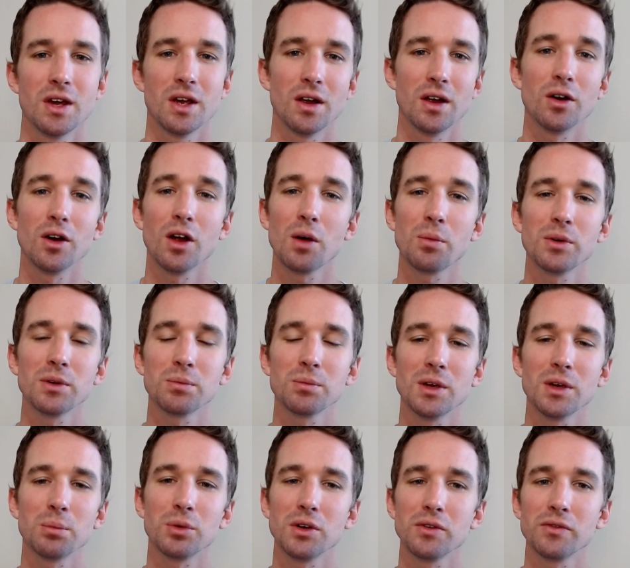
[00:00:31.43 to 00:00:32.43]
who are helping me
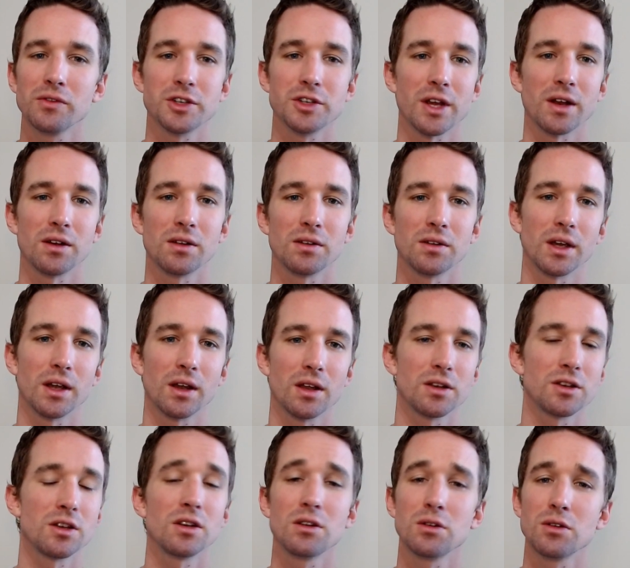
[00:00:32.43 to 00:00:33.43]
improve the channel and
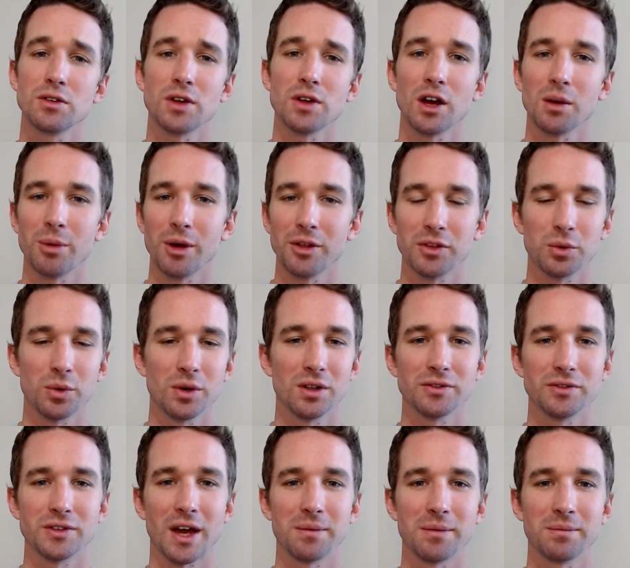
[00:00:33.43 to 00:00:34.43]
continue to talk about the Wheel of
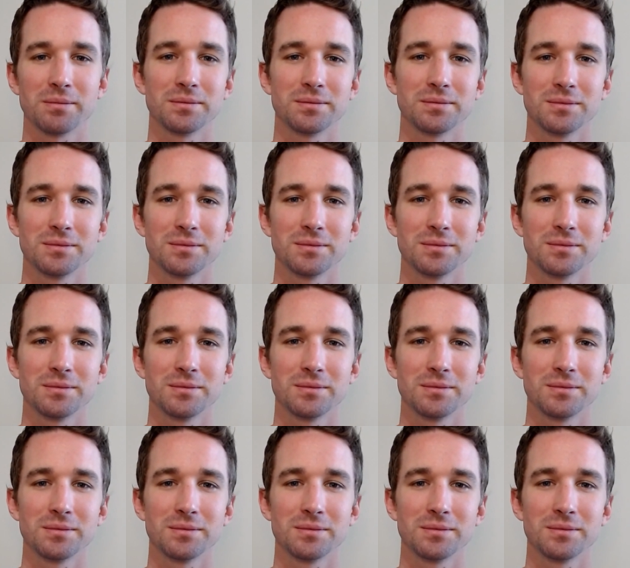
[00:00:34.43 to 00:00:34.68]
Time.